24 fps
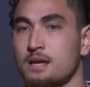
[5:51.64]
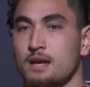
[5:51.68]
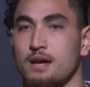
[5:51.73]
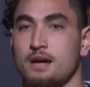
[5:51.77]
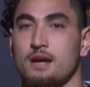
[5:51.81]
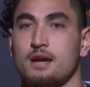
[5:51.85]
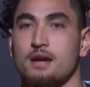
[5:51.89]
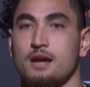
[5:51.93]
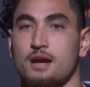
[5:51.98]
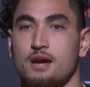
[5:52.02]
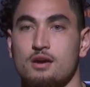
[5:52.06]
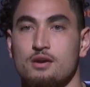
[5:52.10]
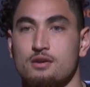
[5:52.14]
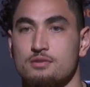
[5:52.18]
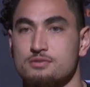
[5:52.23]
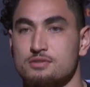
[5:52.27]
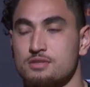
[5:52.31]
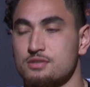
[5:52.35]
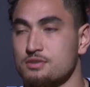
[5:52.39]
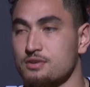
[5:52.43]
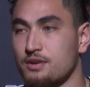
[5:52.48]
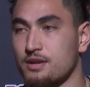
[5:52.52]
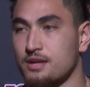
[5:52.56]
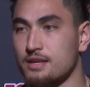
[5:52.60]
I'll
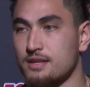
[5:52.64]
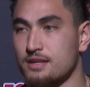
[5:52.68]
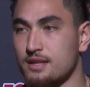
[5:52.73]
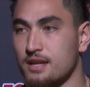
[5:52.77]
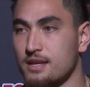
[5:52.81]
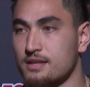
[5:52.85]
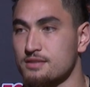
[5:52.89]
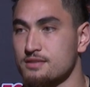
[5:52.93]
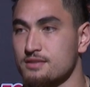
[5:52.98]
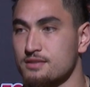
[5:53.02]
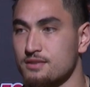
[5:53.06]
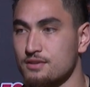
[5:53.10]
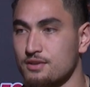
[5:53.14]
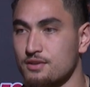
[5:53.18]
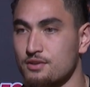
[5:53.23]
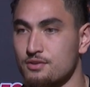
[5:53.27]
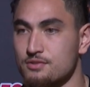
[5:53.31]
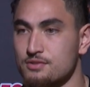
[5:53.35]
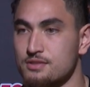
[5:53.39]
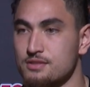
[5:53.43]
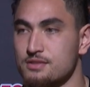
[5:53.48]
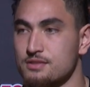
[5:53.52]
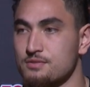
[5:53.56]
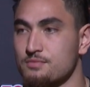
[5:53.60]
just credit that to the
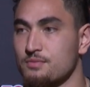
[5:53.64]
coaches